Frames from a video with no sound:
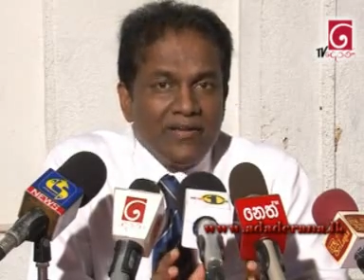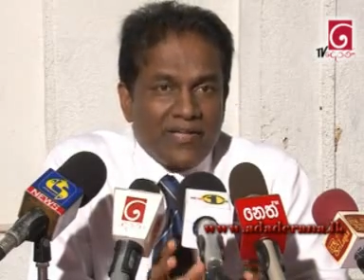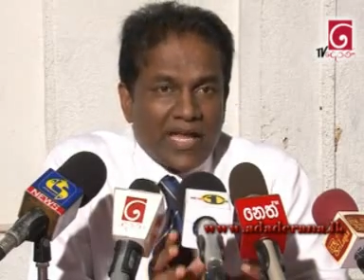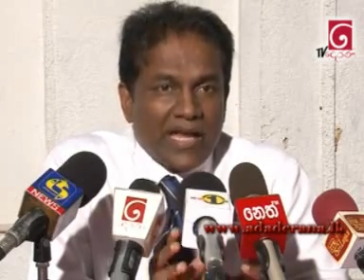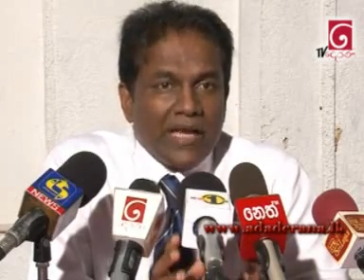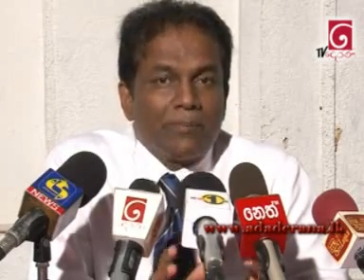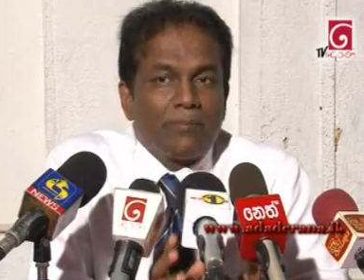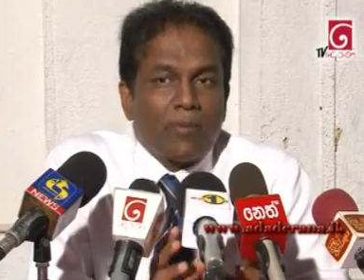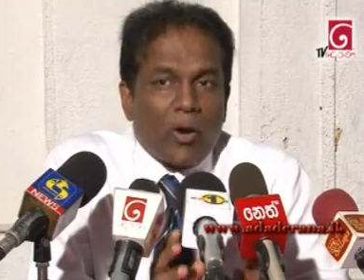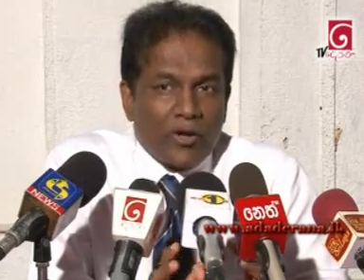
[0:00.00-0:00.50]

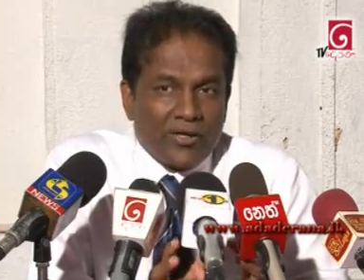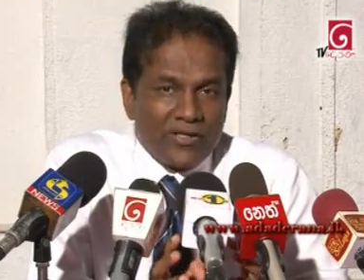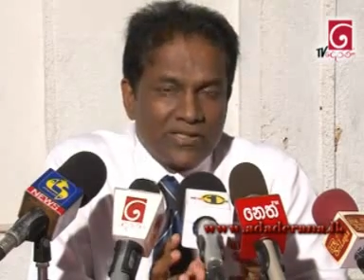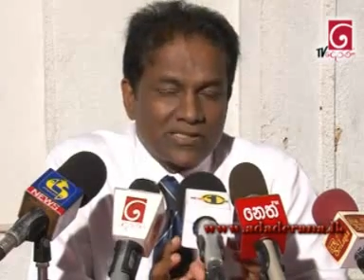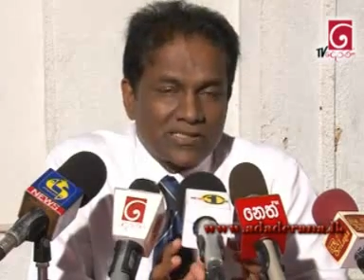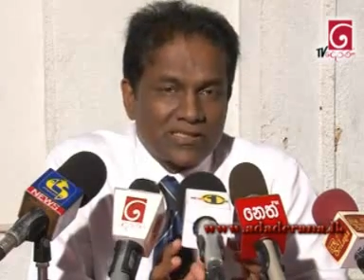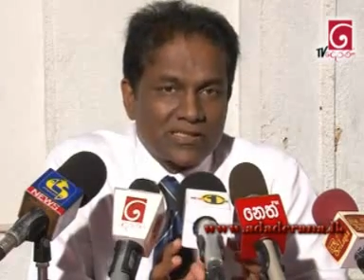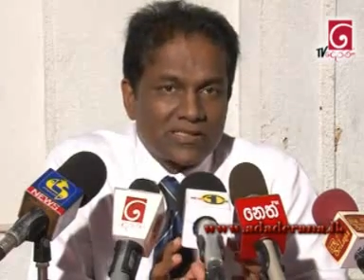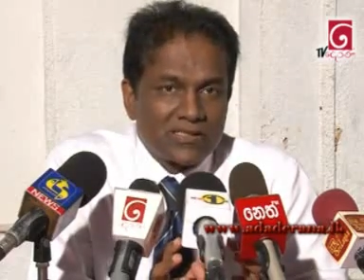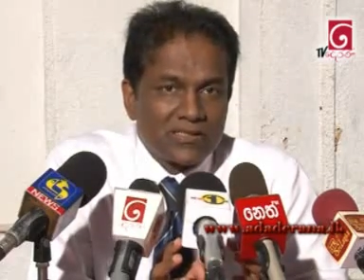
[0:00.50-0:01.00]
10
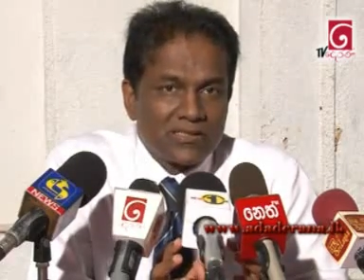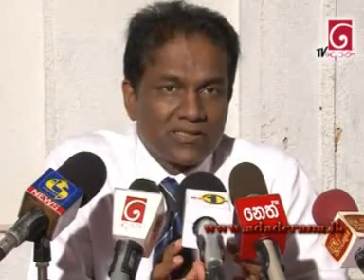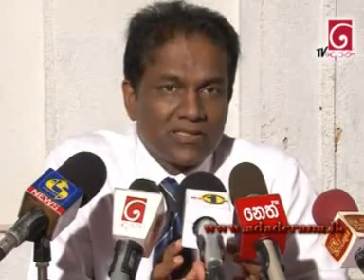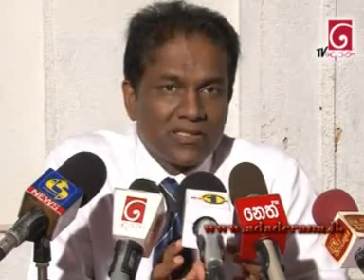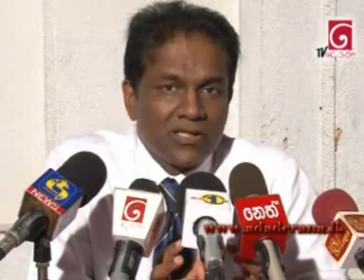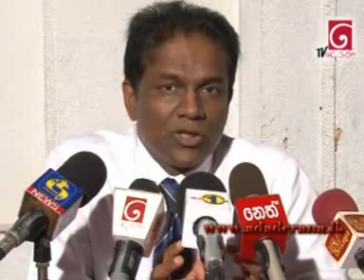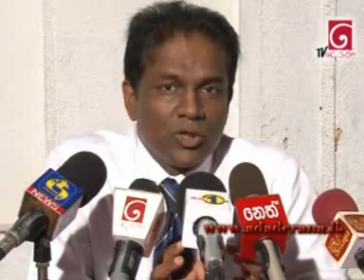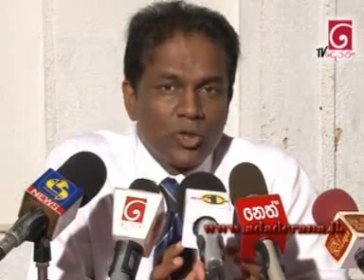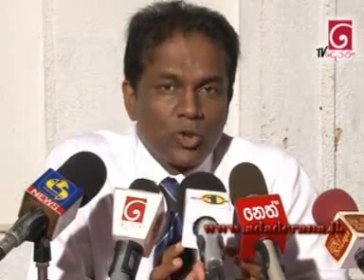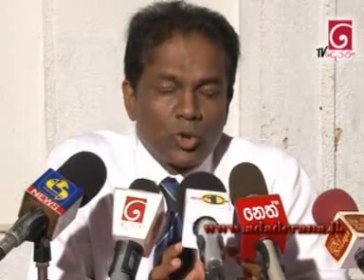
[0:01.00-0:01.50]
points
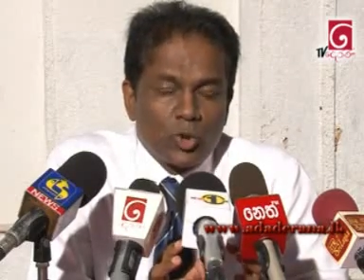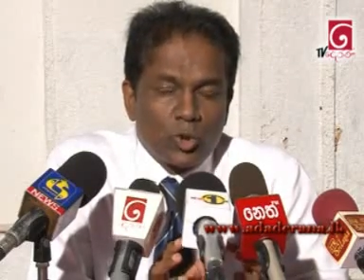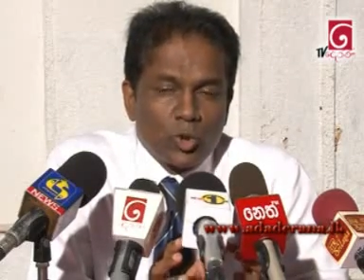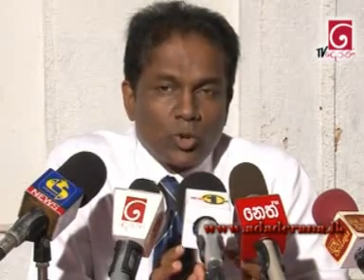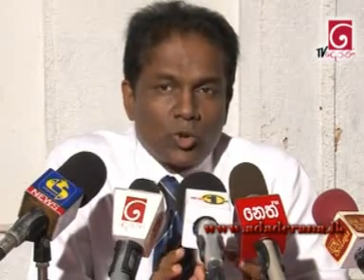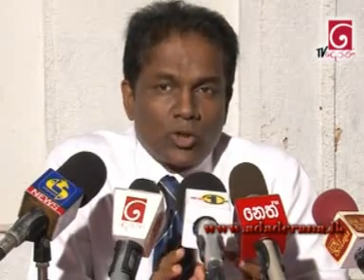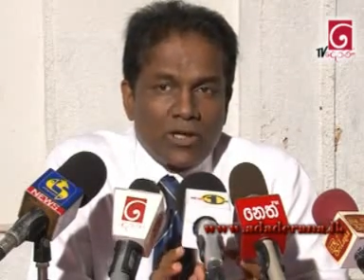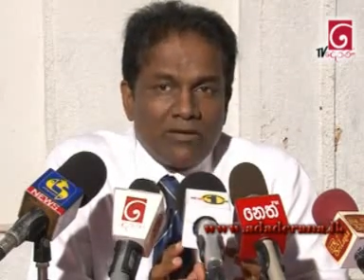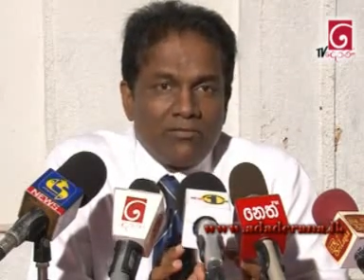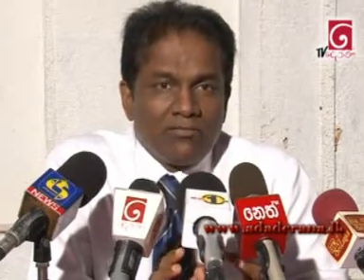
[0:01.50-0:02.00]
to
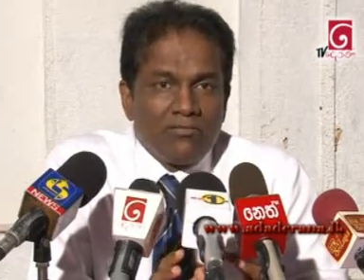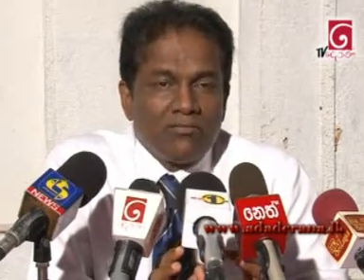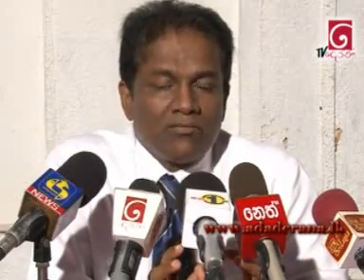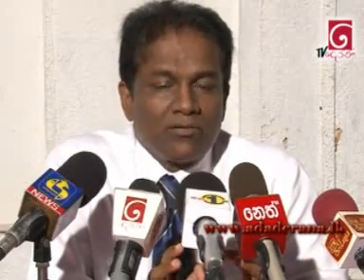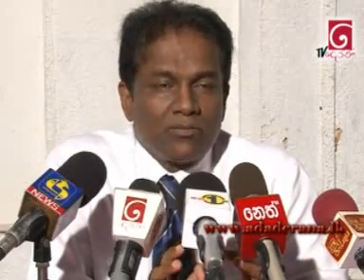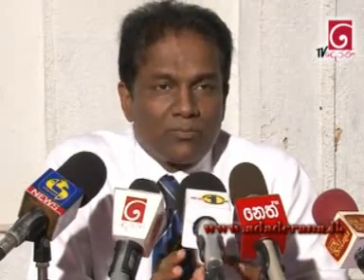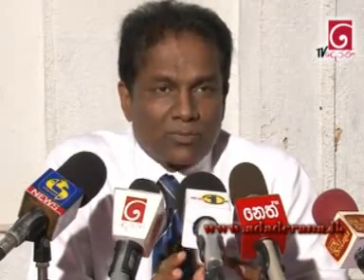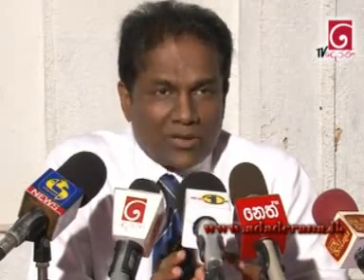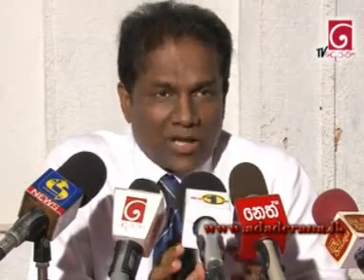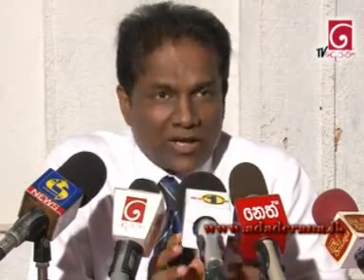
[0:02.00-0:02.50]
give
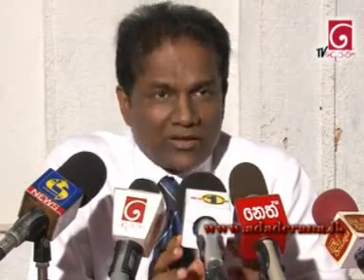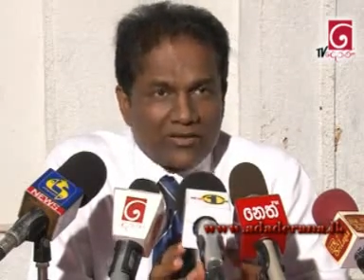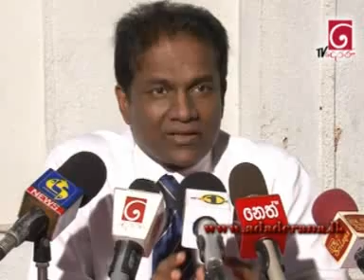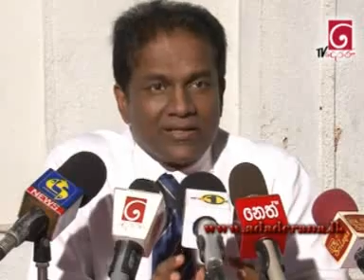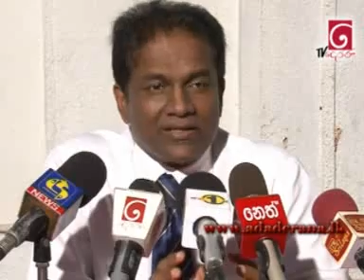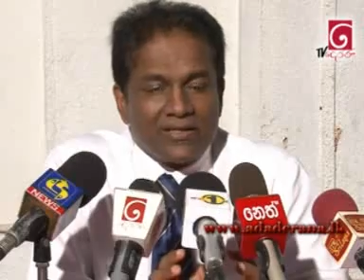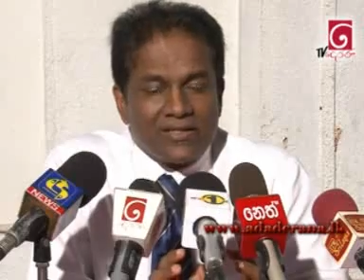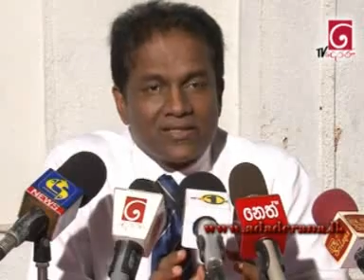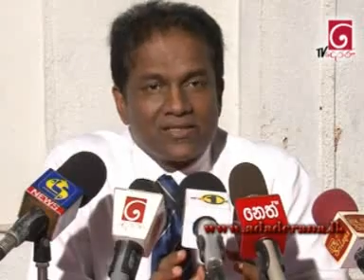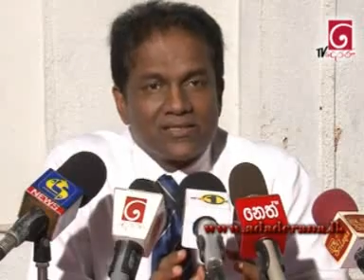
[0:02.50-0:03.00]

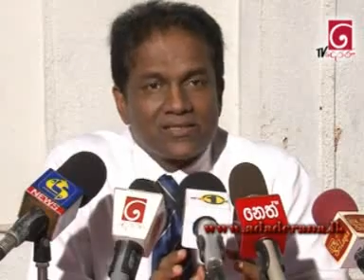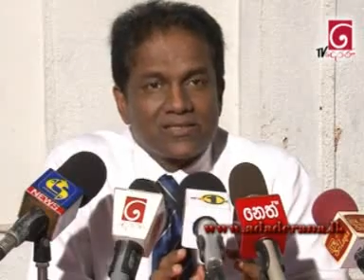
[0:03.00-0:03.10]
priority